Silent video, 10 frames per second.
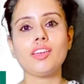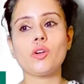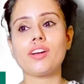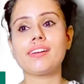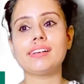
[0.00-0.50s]

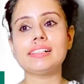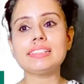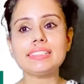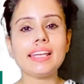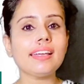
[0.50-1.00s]
you're
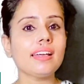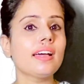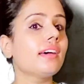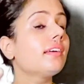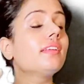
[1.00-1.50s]
cursing,
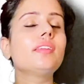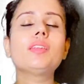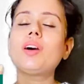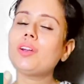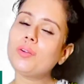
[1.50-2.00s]

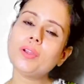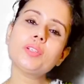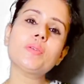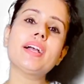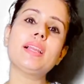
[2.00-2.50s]
not going
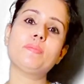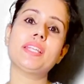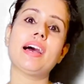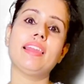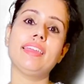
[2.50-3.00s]
to help,
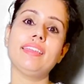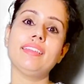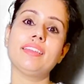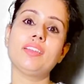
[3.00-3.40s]
darling.